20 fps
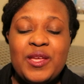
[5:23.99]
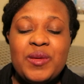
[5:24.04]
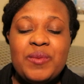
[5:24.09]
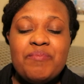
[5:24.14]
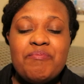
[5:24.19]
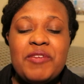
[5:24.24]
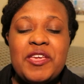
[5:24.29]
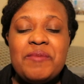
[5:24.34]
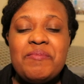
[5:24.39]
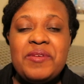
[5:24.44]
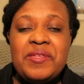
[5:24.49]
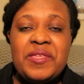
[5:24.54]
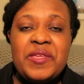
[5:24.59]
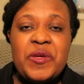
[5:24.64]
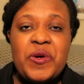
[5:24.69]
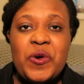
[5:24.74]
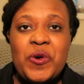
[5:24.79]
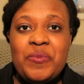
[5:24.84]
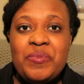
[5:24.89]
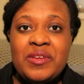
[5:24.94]
maybe the
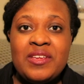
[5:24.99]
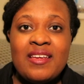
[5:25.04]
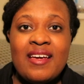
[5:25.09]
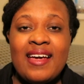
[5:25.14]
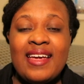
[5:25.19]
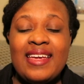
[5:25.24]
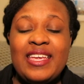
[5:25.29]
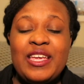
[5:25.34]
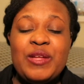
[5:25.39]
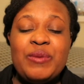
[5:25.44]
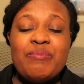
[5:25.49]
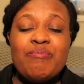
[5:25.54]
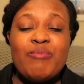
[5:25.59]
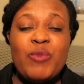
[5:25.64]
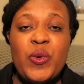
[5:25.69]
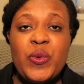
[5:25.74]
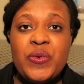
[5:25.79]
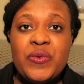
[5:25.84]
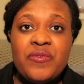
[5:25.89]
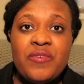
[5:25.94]
OPI can
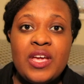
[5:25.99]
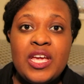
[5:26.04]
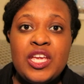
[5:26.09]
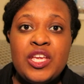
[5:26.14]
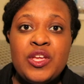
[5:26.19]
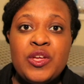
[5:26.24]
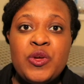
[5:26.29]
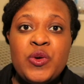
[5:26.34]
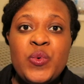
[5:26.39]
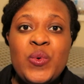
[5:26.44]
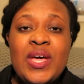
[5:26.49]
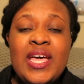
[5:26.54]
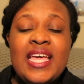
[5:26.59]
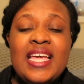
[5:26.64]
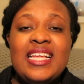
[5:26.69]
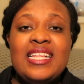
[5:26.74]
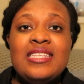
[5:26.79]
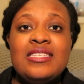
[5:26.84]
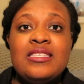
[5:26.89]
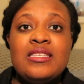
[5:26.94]
motivate you
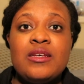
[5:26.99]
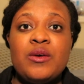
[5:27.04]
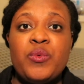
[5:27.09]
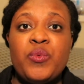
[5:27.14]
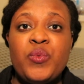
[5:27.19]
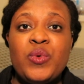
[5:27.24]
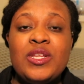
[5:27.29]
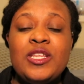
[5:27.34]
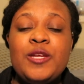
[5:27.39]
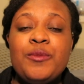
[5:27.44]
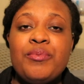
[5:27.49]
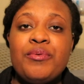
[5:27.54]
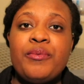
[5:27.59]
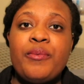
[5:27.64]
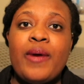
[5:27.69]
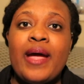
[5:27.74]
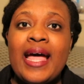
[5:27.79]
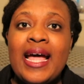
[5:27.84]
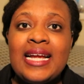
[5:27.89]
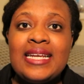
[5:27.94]
into really
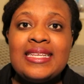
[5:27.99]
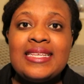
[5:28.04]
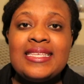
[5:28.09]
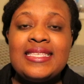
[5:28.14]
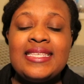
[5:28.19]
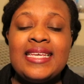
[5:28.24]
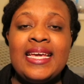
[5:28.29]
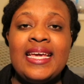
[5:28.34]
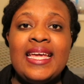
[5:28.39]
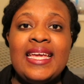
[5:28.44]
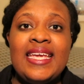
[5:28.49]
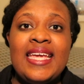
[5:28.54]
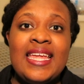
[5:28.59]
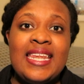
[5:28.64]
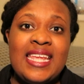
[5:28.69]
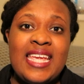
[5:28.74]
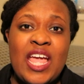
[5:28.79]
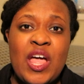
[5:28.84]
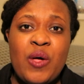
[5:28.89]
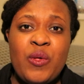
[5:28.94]
practicing and
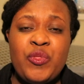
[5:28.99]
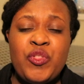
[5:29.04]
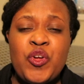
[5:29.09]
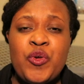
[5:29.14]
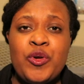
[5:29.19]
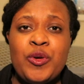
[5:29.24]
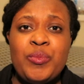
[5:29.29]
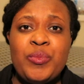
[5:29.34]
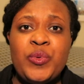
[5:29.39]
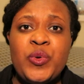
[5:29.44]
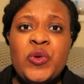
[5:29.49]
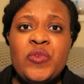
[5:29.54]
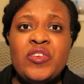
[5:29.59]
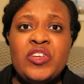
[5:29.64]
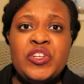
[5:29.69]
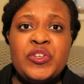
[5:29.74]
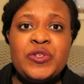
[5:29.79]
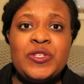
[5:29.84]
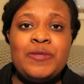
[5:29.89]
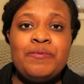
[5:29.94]
getting out there and improving
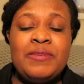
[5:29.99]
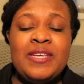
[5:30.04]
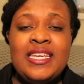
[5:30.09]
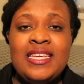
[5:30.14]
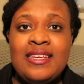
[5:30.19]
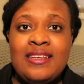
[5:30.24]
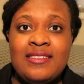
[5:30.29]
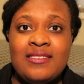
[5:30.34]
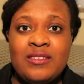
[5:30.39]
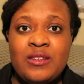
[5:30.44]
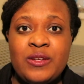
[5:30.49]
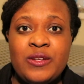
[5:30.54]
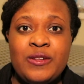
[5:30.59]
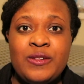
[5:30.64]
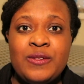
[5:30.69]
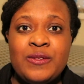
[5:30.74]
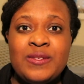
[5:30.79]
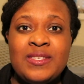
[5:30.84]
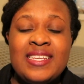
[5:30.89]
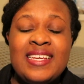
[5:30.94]
your speaking
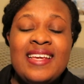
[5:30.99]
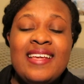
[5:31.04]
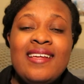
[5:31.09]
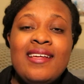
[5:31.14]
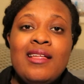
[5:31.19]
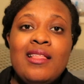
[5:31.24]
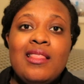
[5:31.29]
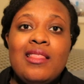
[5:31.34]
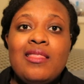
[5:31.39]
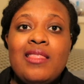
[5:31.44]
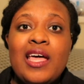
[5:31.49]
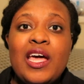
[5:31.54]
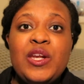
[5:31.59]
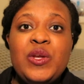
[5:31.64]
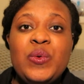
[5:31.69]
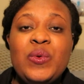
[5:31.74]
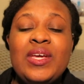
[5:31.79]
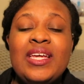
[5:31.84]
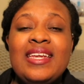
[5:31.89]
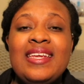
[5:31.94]
skills. Then you
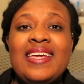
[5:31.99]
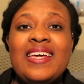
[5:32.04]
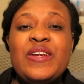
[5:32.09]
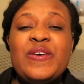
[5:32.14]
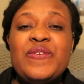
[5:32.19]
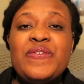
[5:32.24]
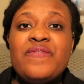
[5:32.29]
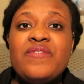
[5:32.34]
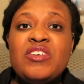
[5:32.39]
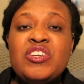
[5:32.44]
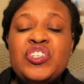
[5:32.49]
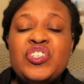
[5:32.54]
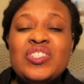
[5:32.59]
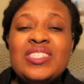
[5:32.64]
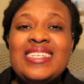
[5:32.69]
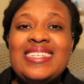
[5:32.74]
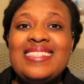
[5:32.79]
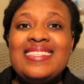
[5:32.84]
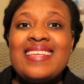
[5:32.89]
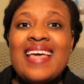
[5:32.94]
can get
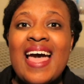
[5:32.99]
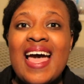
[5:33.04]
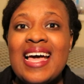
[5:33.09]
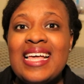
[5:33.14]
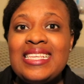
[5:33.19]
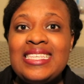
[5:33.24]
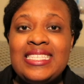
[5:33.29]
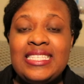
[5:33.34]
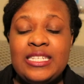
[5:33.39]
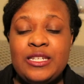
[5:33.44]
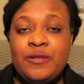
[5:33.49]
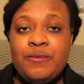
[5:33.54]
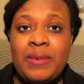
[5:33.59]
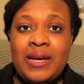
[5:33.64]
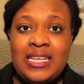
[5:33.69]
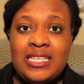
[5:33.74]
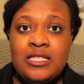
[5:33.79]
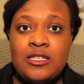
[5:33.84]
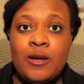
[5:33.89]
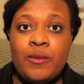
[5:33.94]
officially tested by
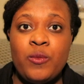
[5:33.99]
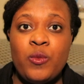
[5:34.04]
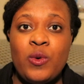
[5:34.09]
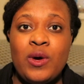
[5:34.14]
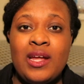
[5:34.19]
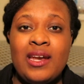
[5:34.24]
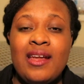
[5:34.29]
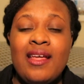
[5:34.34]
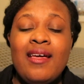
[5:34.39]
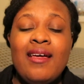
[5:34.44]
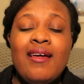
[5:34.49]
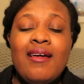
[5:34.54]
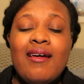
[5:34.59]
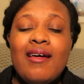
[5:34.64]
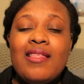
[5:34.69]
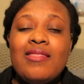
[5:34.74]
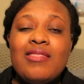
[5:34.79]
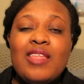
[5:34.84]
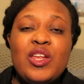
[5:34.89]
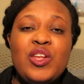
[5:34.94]
someone,
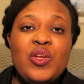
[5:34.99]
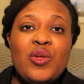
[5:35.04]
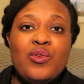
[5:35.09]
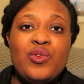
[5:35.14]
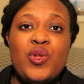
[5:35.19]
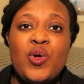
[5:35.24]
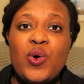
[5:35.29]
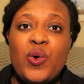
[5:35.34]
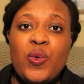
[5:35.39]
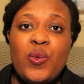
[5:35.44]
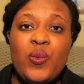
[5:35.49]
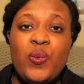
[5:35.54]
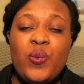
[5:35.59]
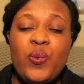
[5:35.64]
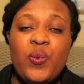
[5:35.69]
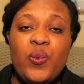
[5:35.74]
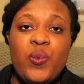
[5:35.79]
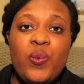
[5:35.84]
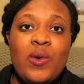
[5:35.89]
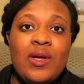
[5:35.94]
and then you'll know
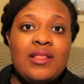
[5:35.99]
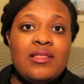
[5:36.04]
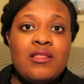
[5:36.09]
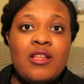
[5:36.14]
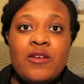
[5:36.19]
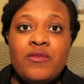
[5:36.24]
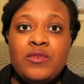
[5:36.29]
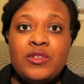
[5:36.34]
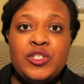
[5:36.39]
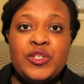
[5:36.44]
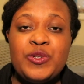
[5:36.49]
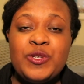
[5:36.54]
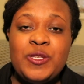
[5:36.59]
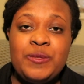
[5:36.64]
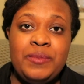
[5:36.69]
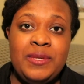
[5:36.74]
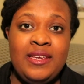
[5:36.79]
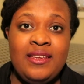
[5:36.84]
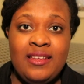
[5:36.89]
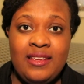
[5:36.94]
what level your
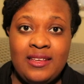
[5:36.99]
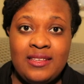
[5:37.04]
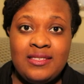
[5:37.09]
speaking is